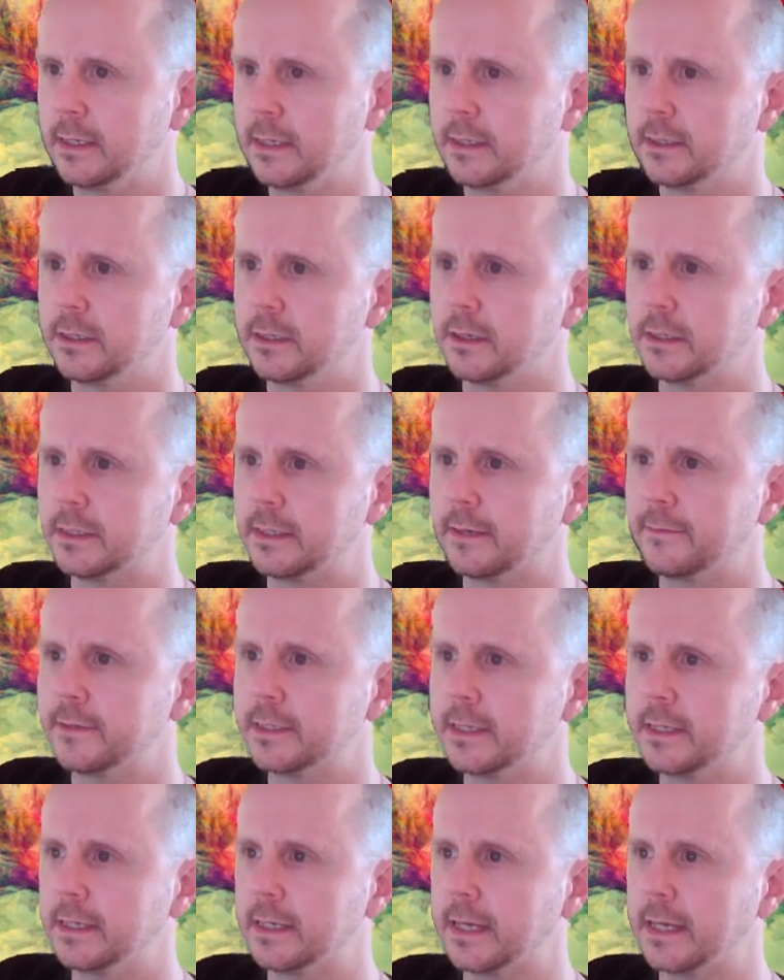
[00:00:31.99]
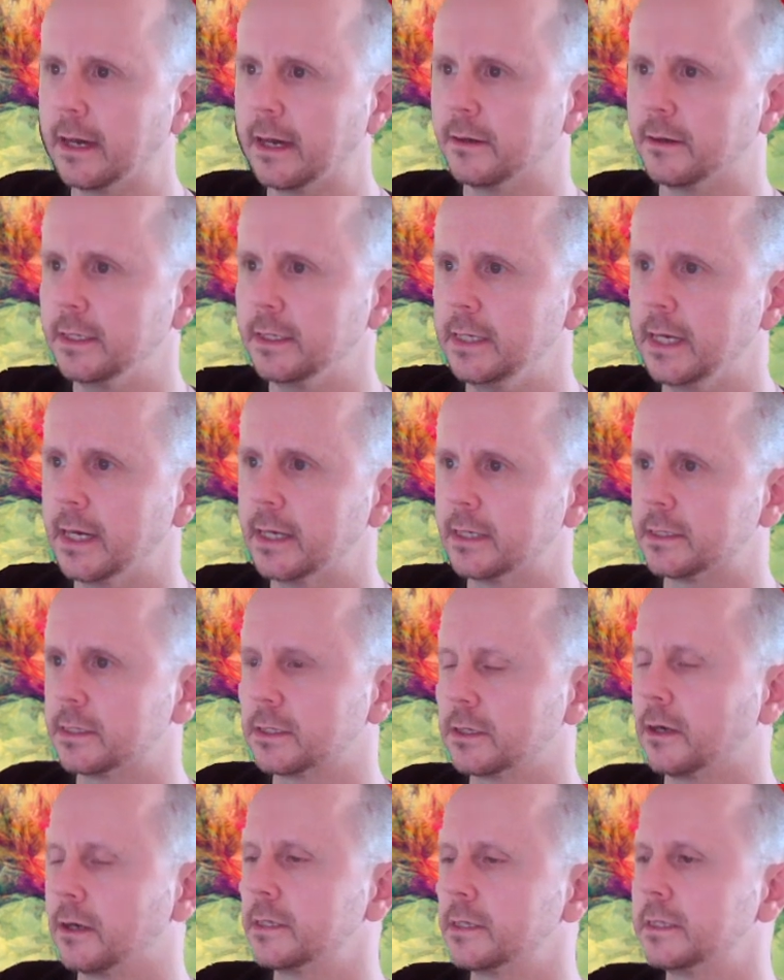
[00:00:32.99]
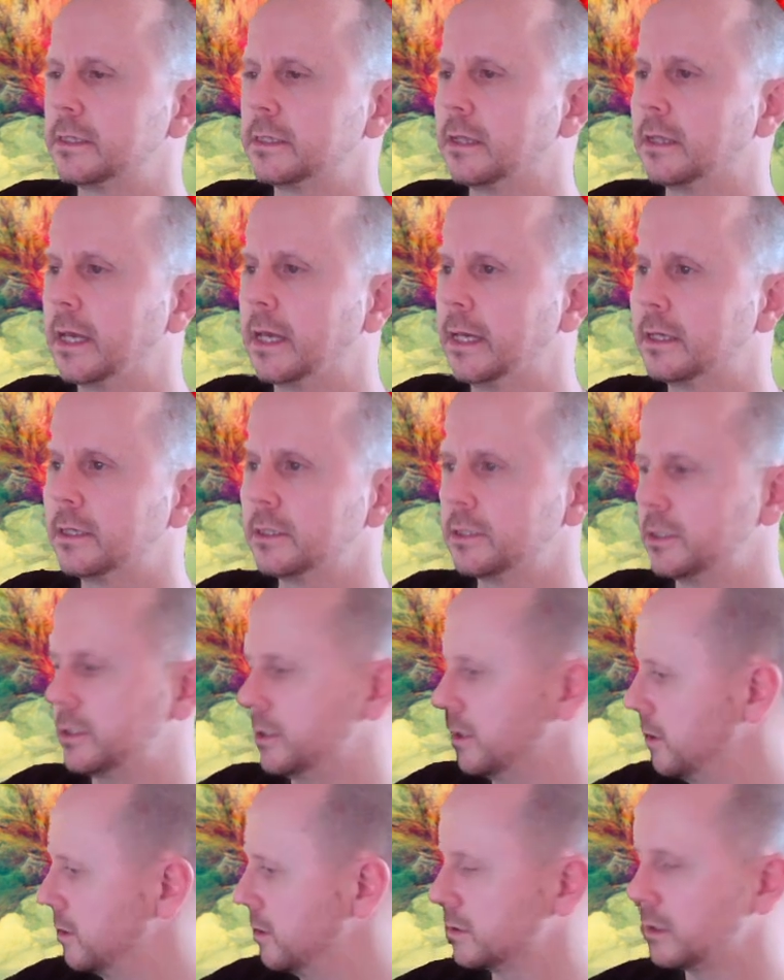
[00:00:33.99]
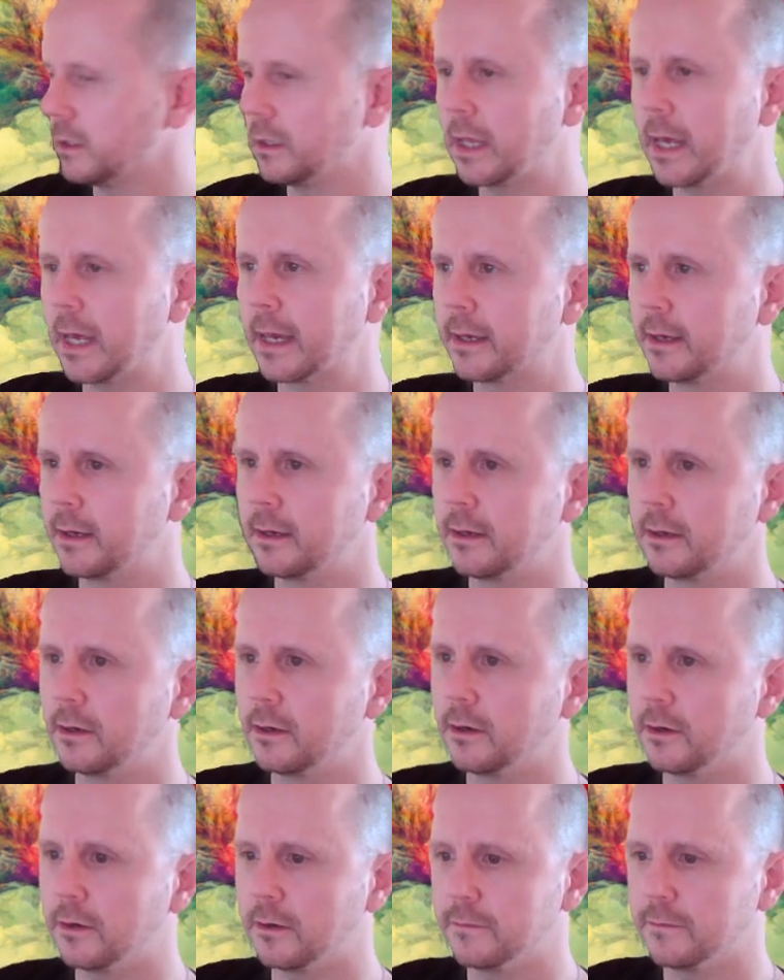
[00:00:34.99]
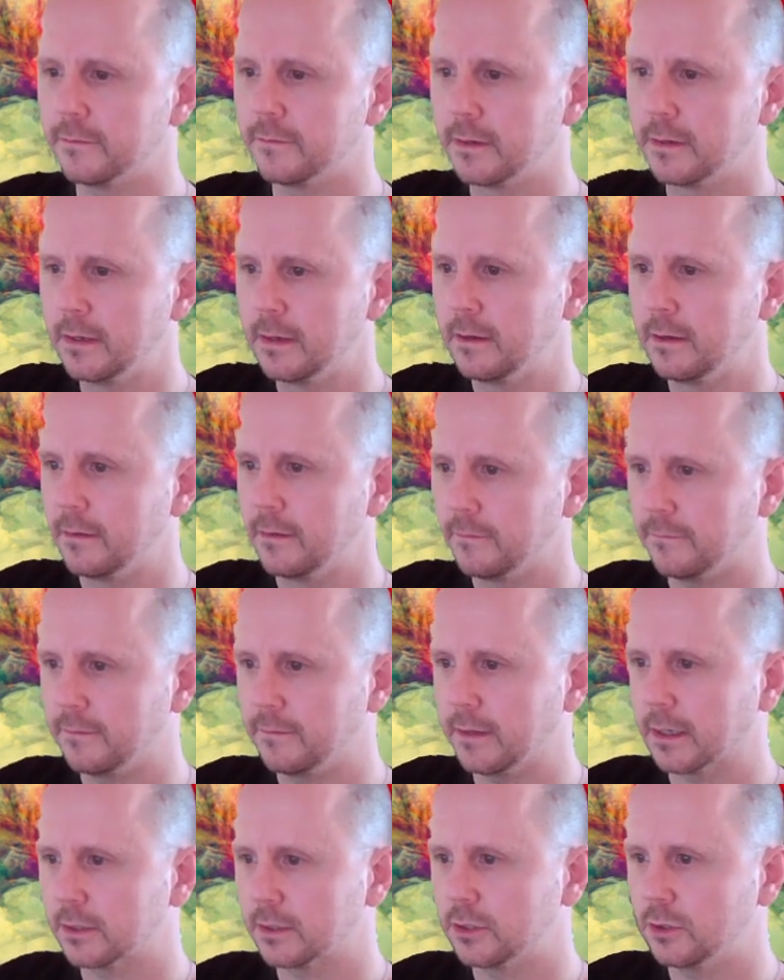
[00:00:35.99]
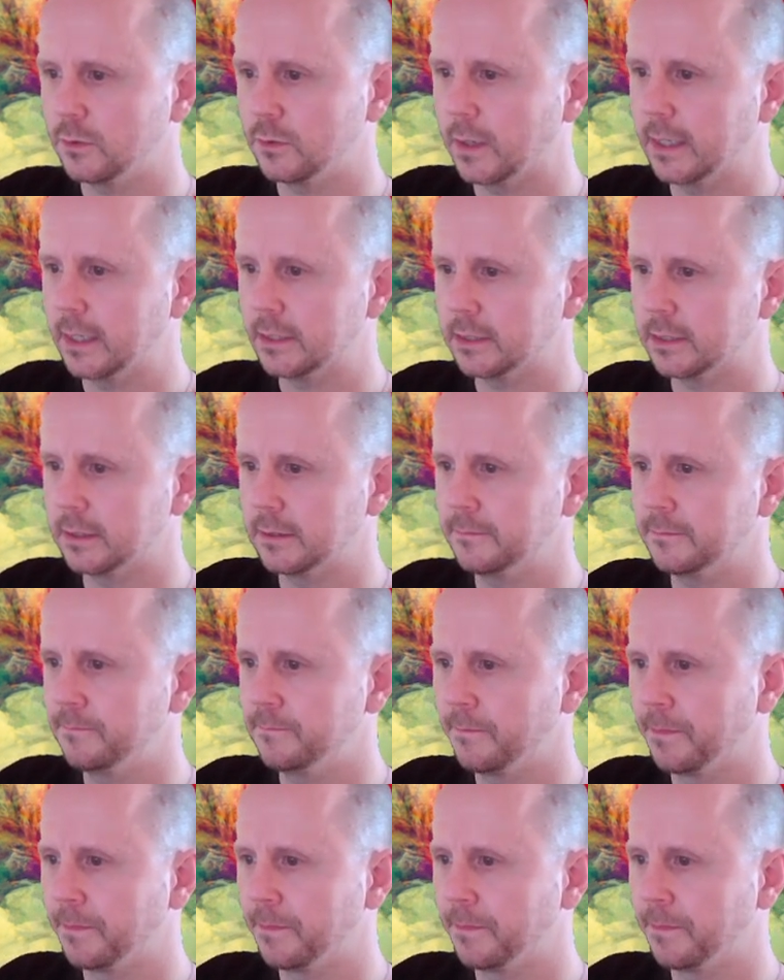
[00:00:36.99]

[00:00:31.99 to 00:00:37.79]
So 17 down, yep, Scottish lake shows lack of fluctuation.